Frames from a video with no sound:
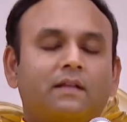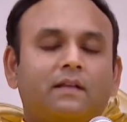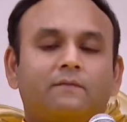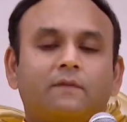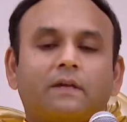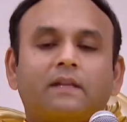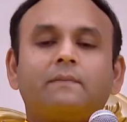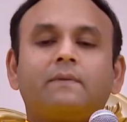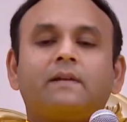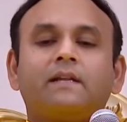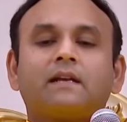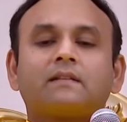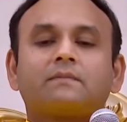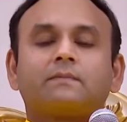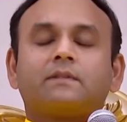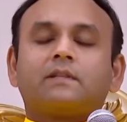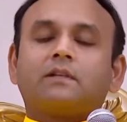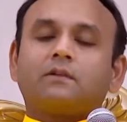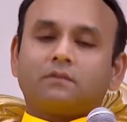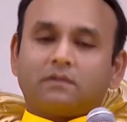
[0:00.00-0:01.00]
If anybody asks
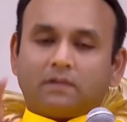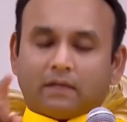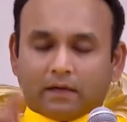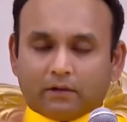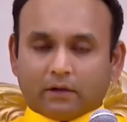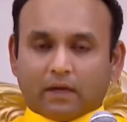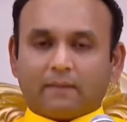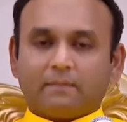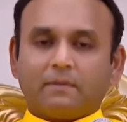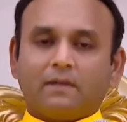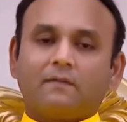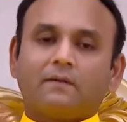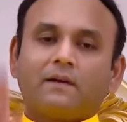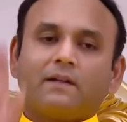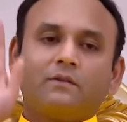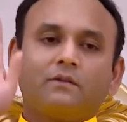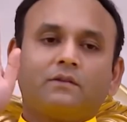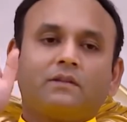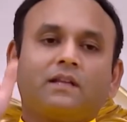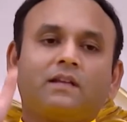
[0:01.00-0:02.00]
mantra, you say, I am
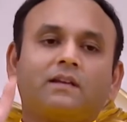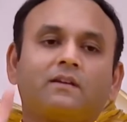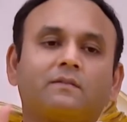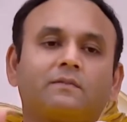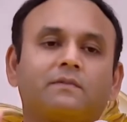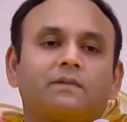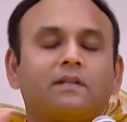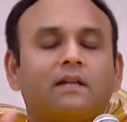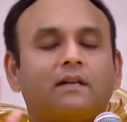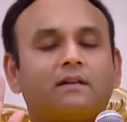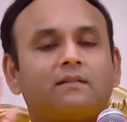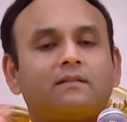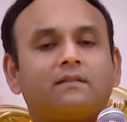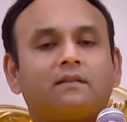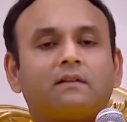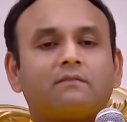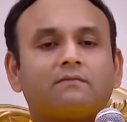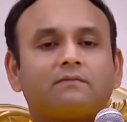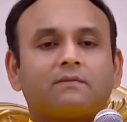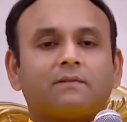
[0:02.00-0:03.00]
divine, you think of it, that is
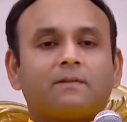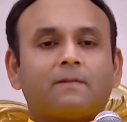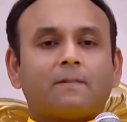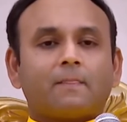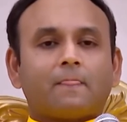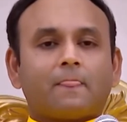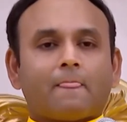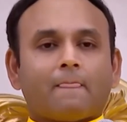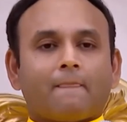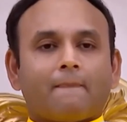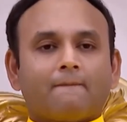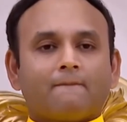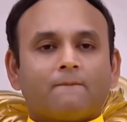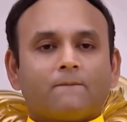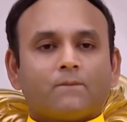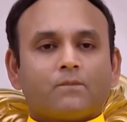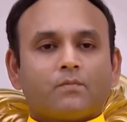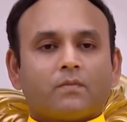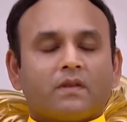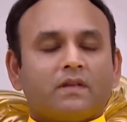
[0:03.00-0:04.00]
enough.
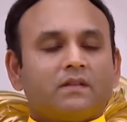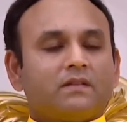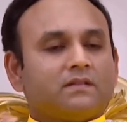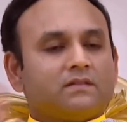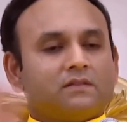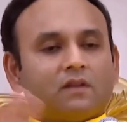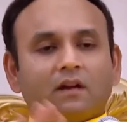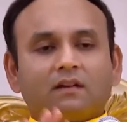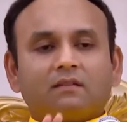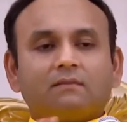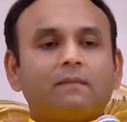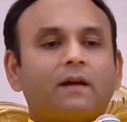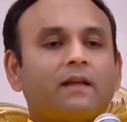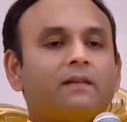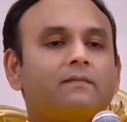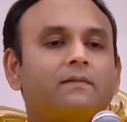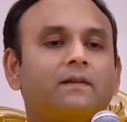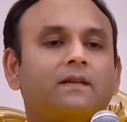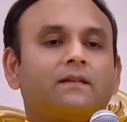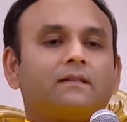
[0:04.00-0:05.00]
It is not my
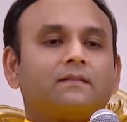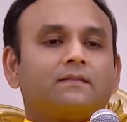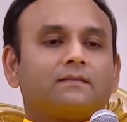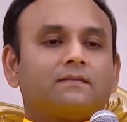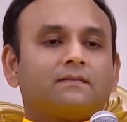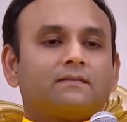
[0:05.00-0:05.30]
way.